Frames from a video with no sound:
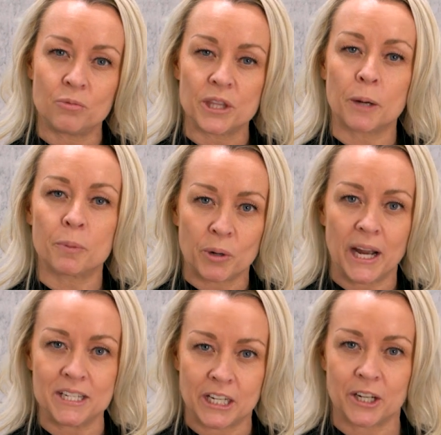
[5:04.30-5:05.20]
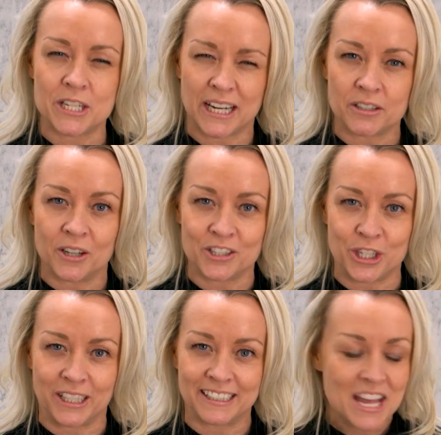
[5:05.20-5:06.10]
with our proprietary technology.
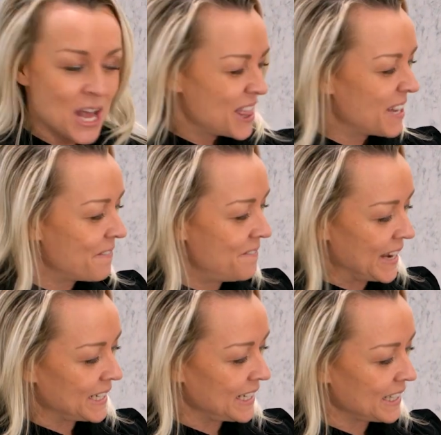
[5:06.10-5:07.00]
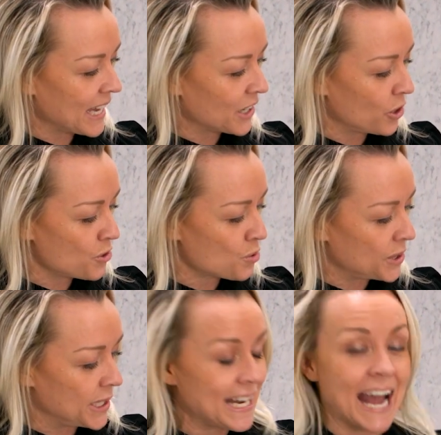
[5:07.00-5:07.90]
The veining that goes
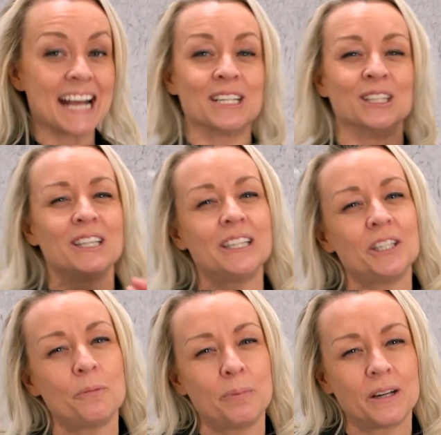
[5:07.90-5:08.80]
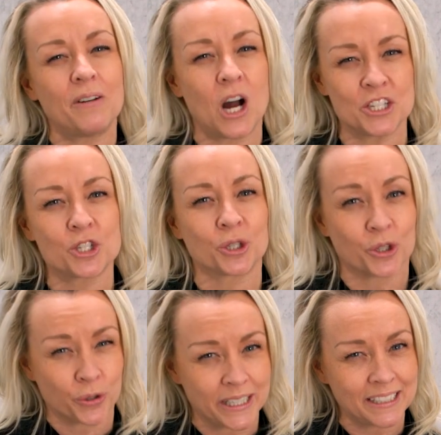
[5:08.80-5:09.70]
within has a little bit of hunter
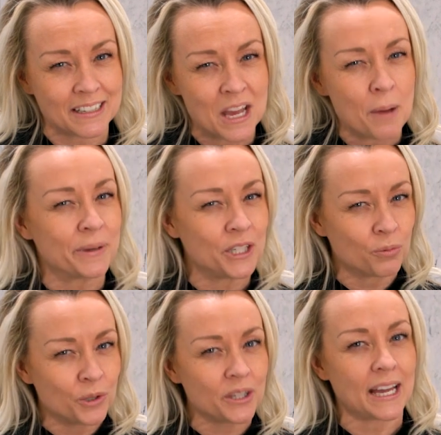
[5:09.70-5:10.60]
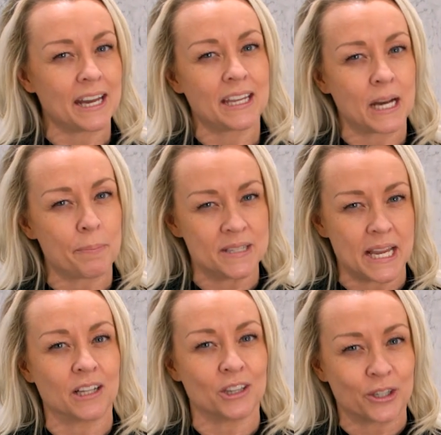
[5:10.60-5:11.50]
green, but you really got to get up and
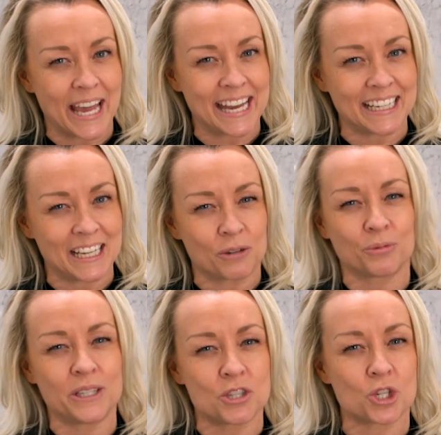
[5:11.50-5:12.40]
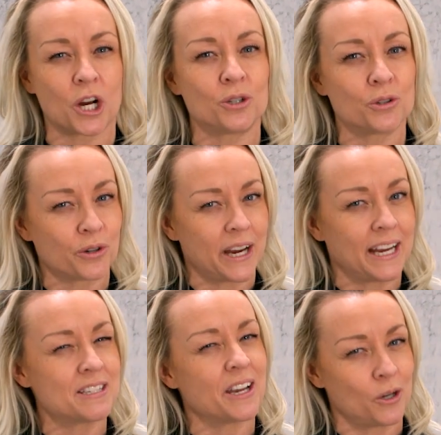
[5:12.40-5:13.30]
take a look at it. It reads charcoal gray
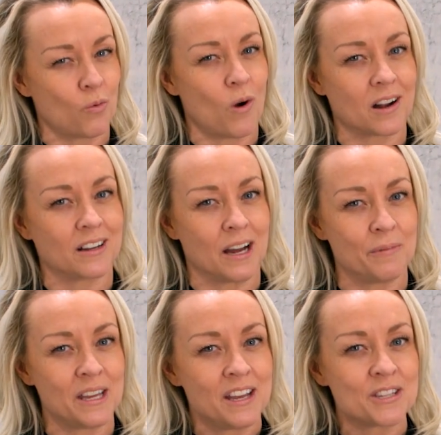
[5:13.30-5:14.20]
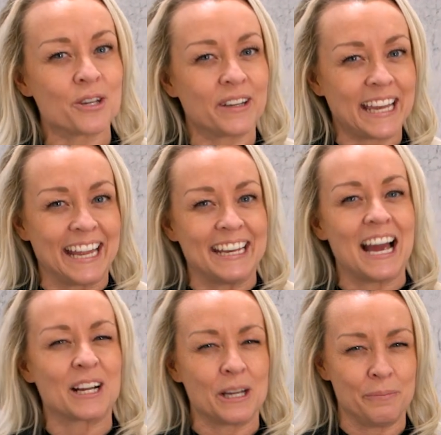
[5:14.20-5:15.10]
until you walk up. So again,
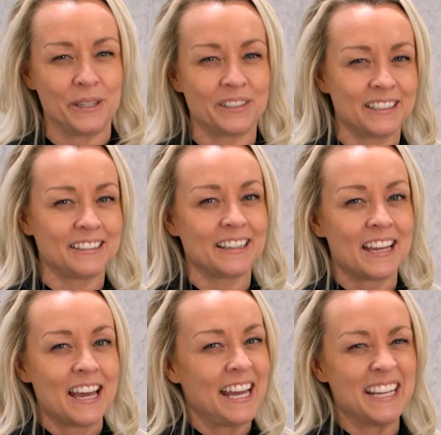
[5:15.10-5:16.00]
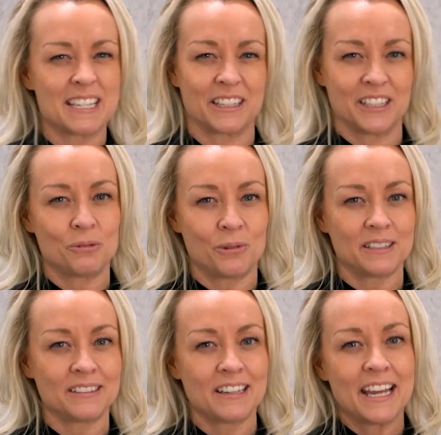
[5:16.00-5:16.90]
chameleon, it's a good
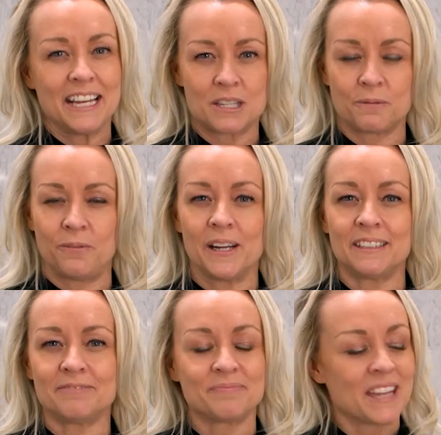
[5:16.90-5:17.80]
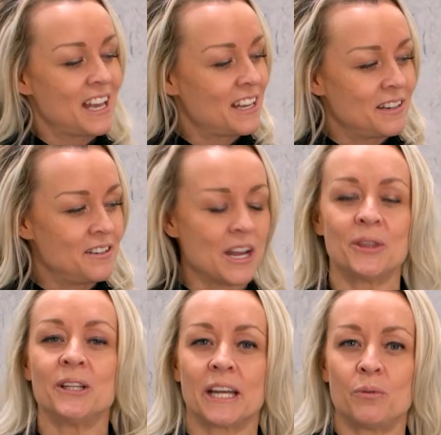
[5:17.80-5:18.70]
one, it's fun,
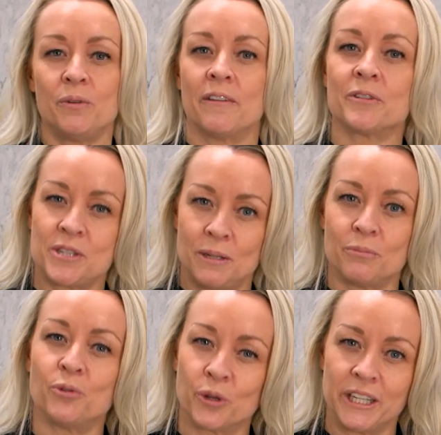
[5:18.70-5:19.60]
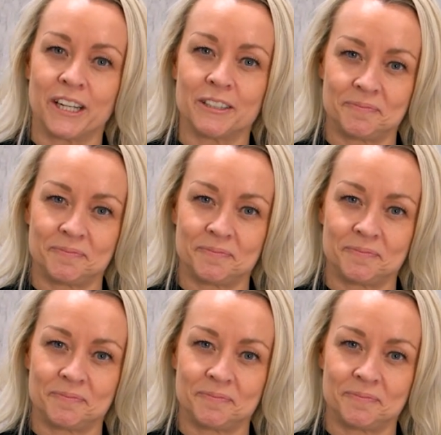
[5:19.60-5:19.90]
nothing like we've ever seen before here.